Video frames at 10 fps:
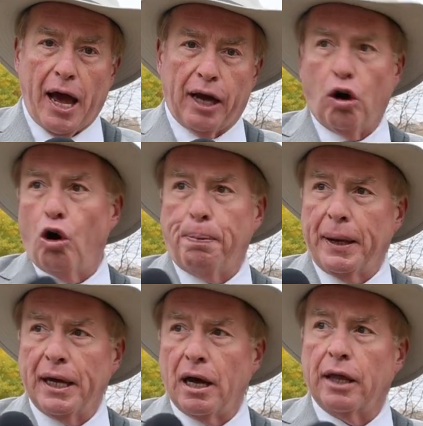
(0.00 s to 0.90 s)
and
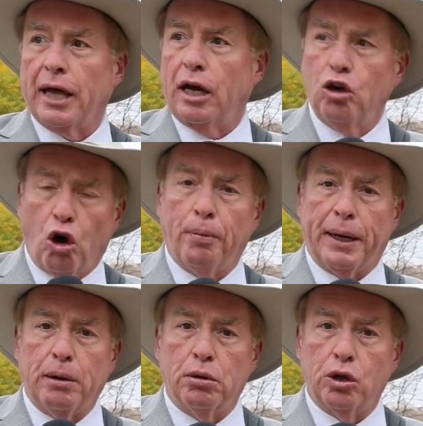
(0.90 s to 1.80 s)
hoping that
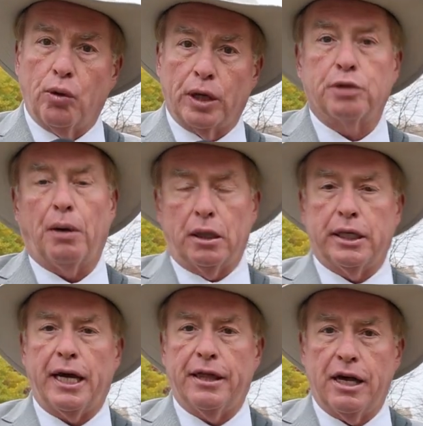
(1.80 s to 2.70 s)
nobody will notice. Well, I'll
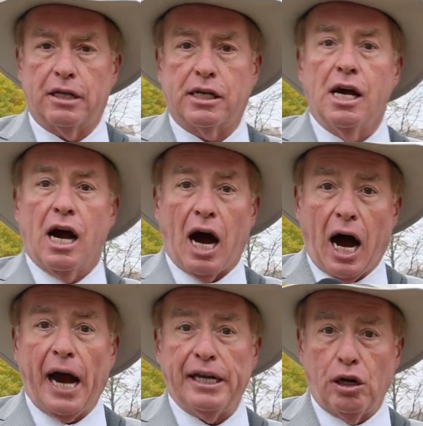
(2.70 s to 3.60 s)
tell you this
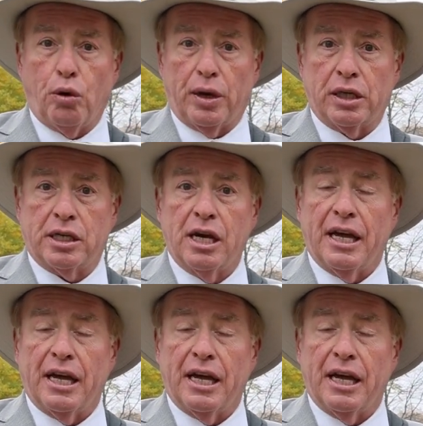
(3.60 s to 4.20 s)
I notice